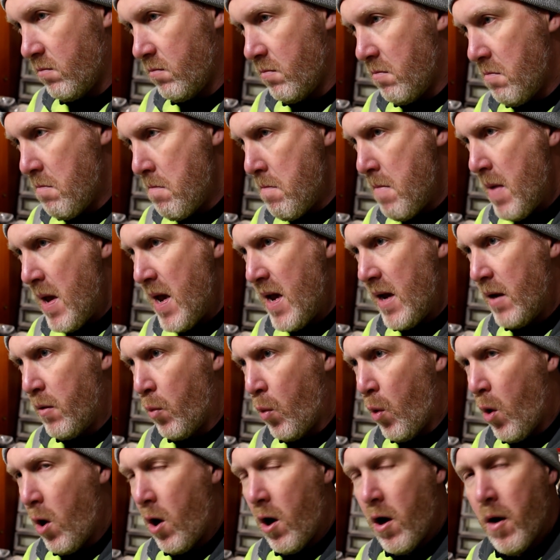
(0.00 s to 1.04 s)
main
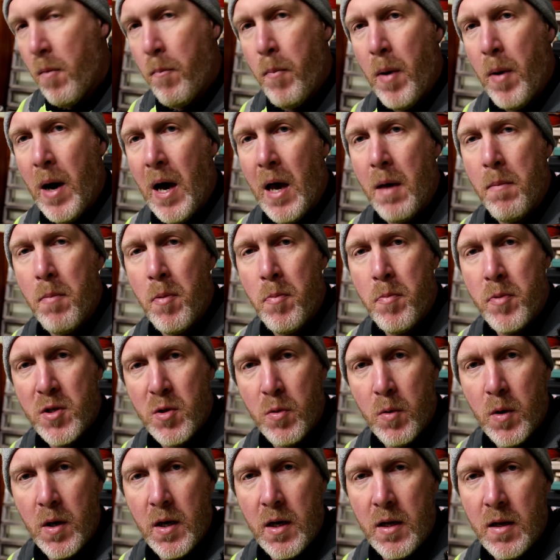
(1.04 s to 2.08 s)
water pipe
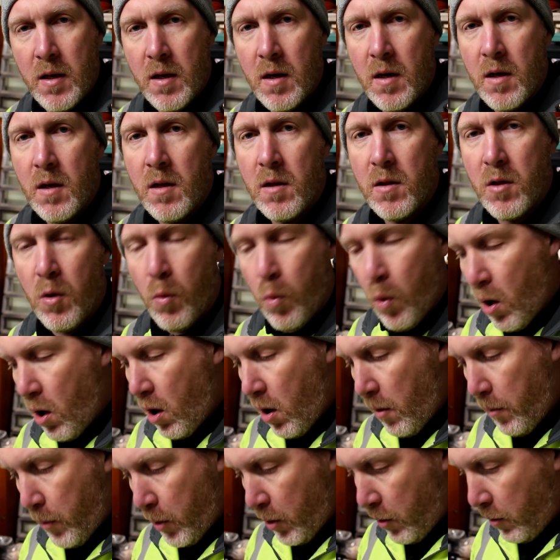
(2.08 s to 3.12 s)
between the
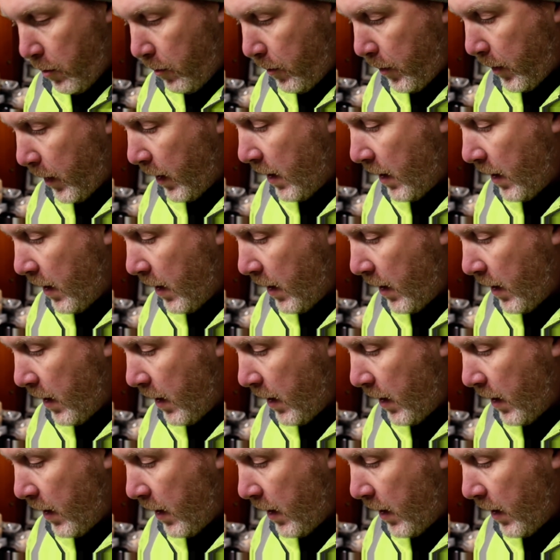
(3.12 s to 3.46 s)
water pump